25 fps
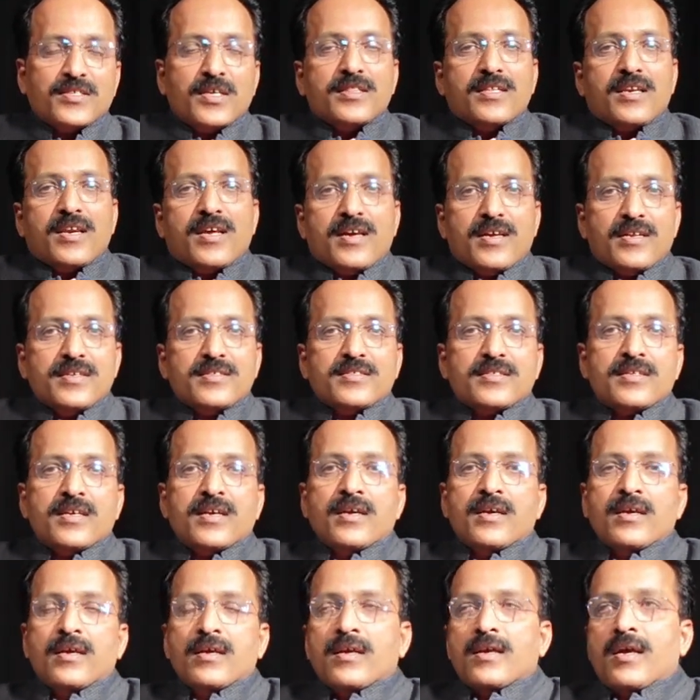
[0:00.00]

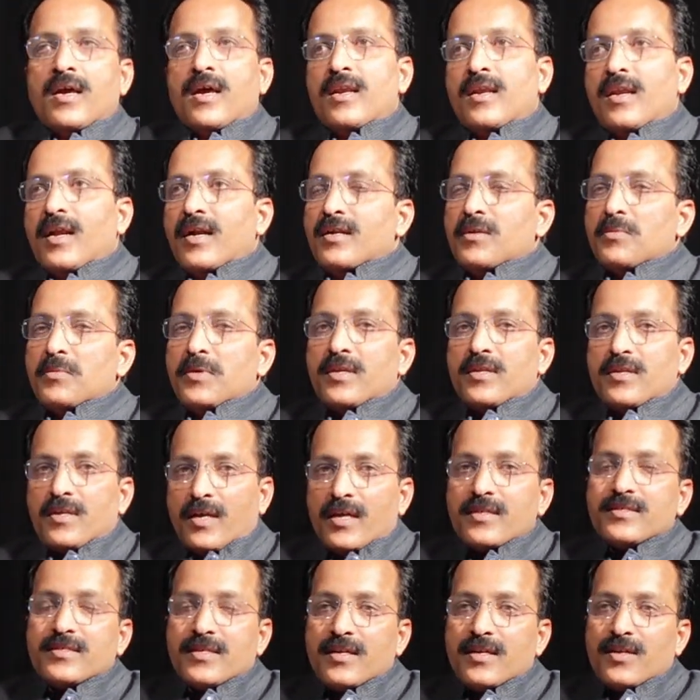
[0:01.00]
Chandrayaans. And ultimate,
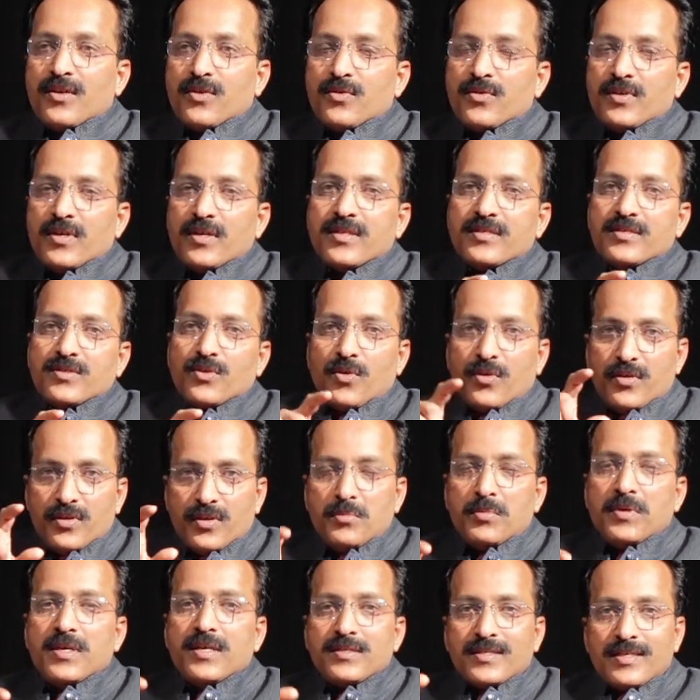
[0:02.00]
I said no, it is going
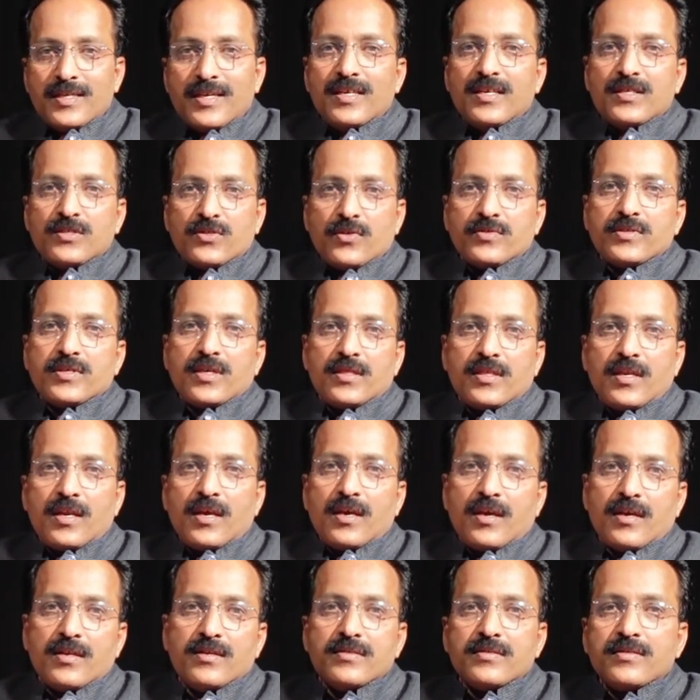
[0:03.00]
to be a series of
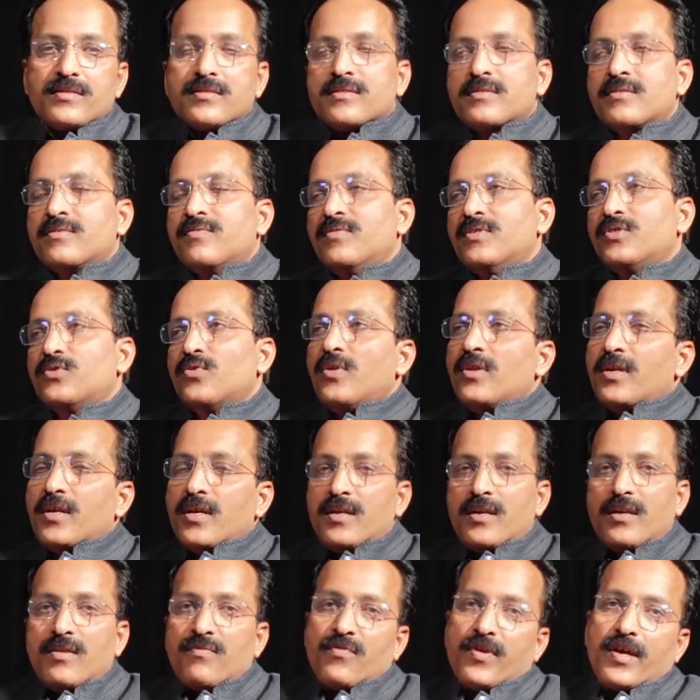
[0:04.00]
Chandrayaans which will
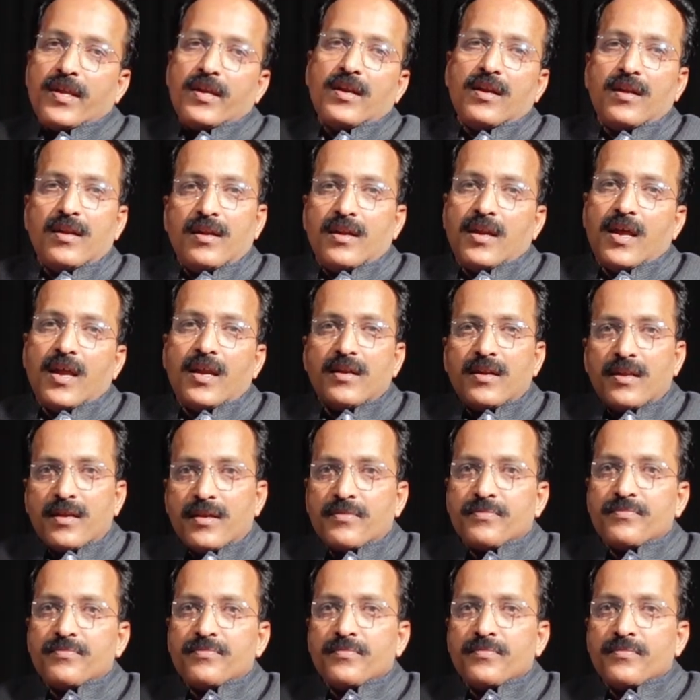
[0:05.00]
lead final
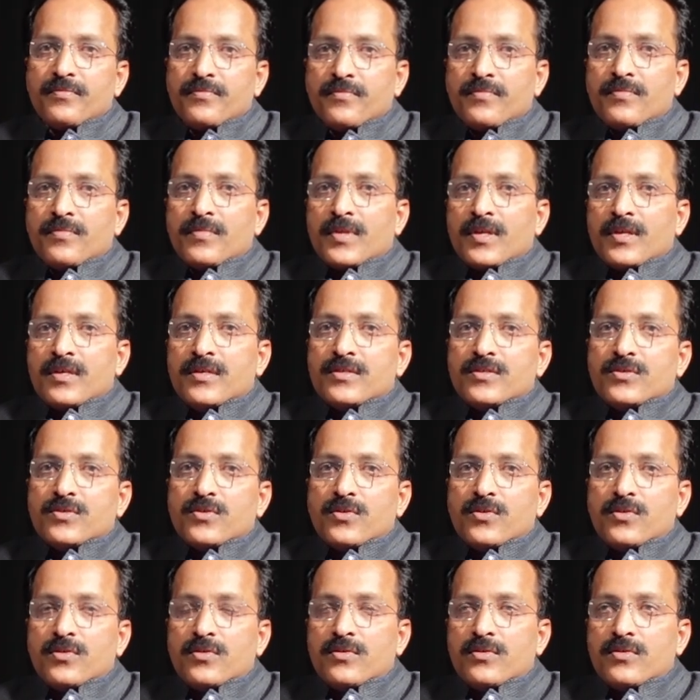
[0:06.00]
landing.
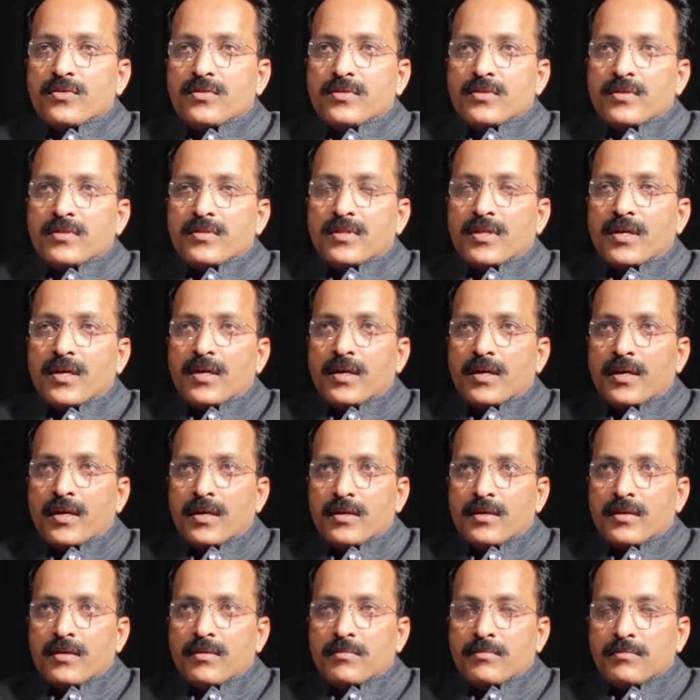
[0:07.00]
So the
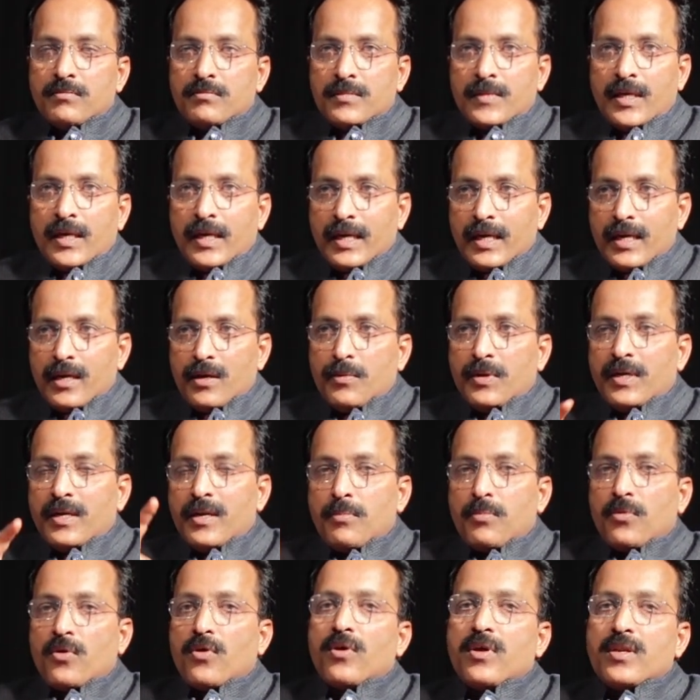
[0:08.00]

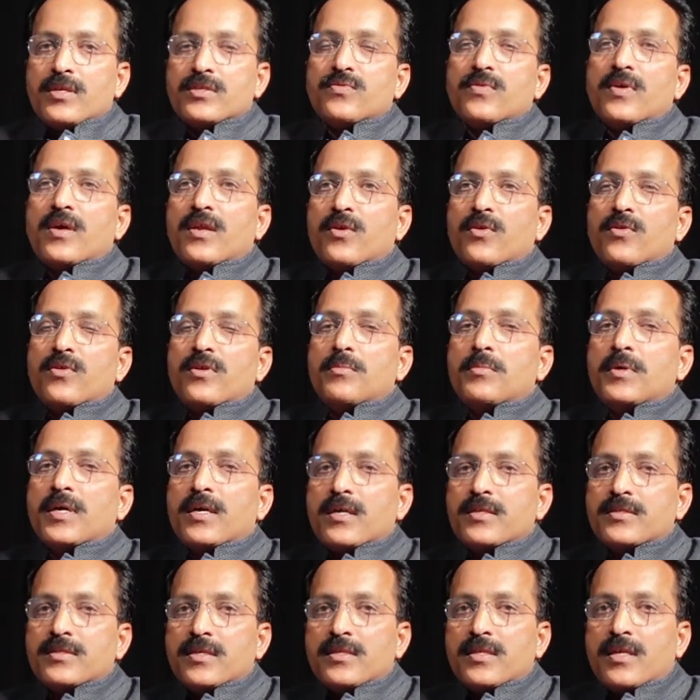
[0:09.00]
incremental progress we are going to make
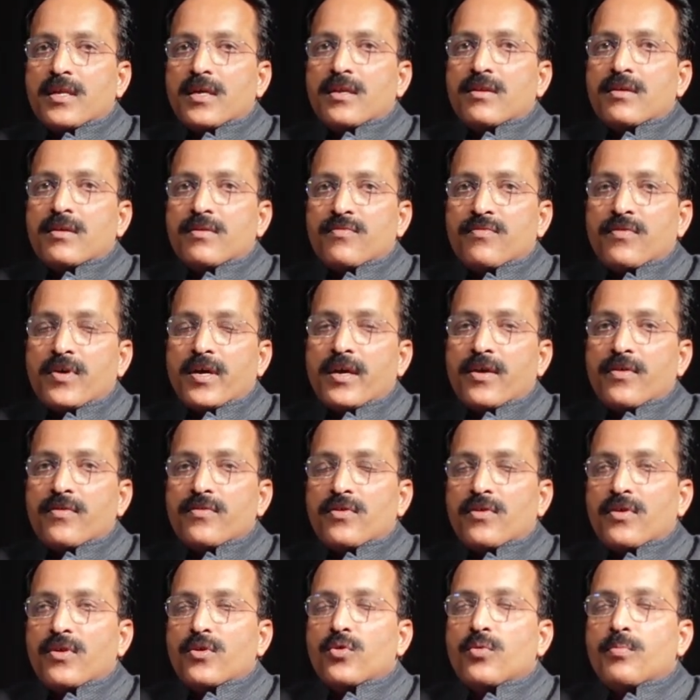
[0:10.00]
in Chandrayaan 5
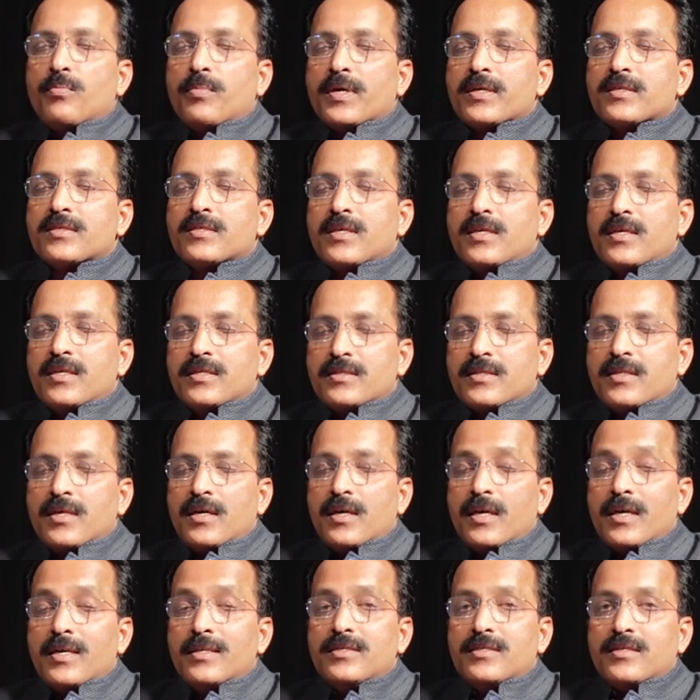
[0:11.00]
or LUPEX is the
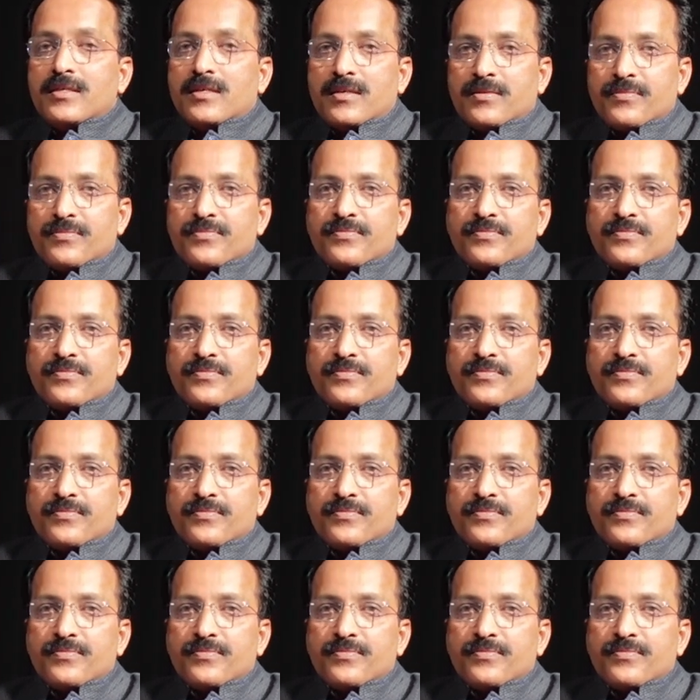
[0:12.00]
engine.